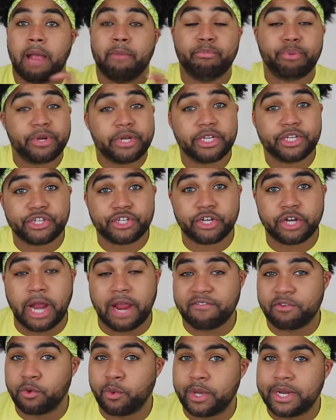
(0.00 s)
I'm pretty sure
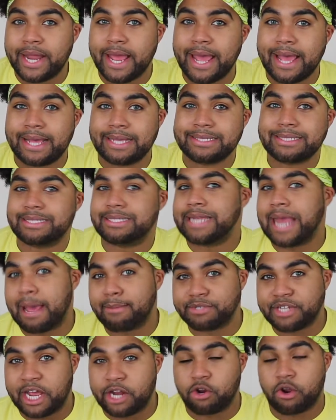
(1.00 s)
everyone has
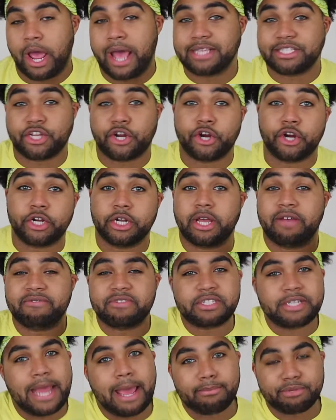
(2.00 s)
Snapchat or has heard of
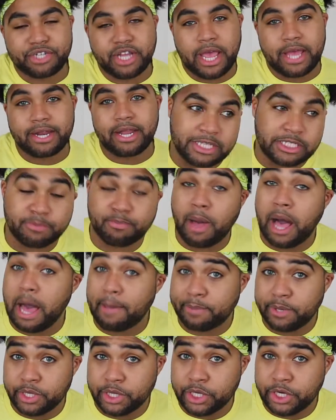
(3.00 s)
Snapchat. It's
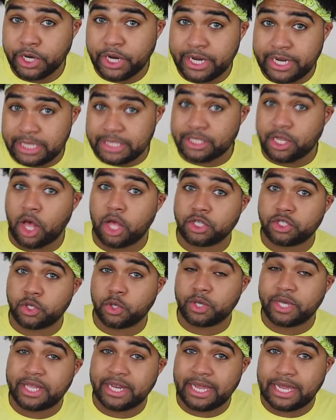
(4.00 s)
popular and is
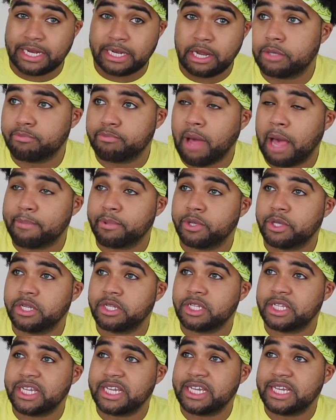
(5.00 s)
also getting
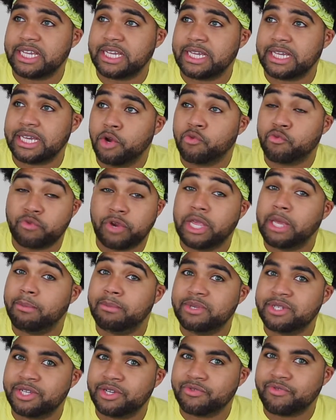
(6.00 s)
popularly
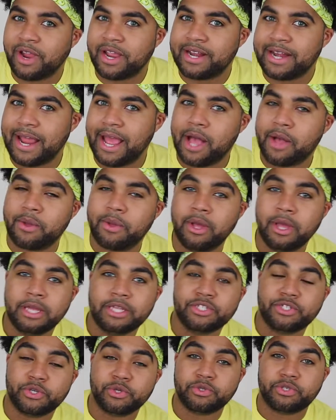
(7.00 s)
reamed right now
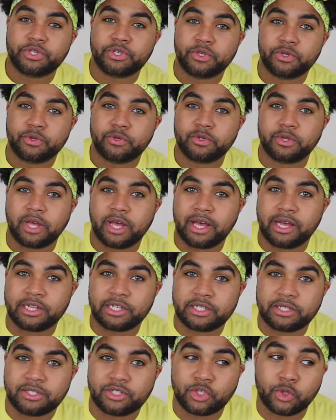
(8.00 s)
due to
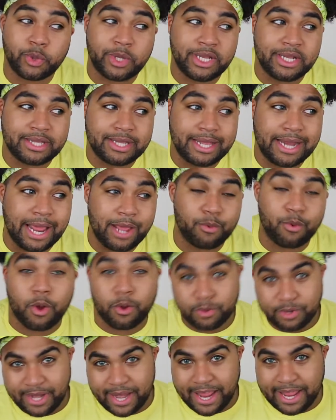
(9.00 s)
a tweet that I
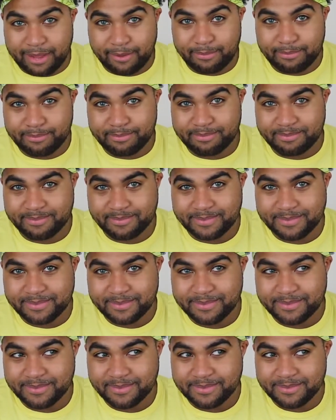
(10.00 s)
won't name,
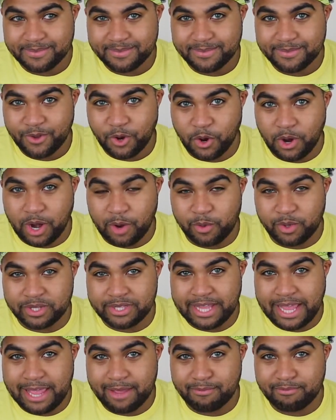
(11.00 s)
or I will
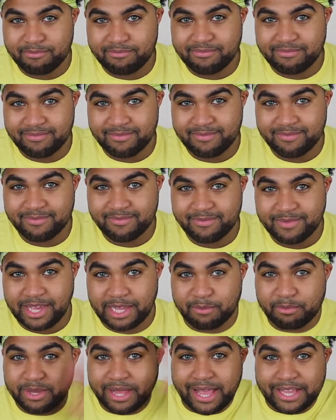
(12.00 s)
name,
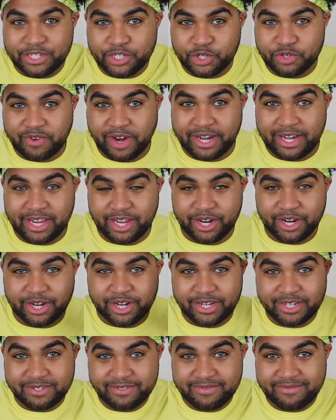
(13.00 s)
and plaster right
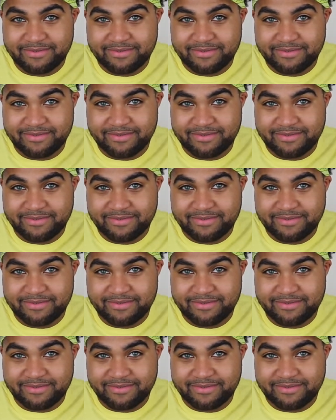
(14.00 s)
here,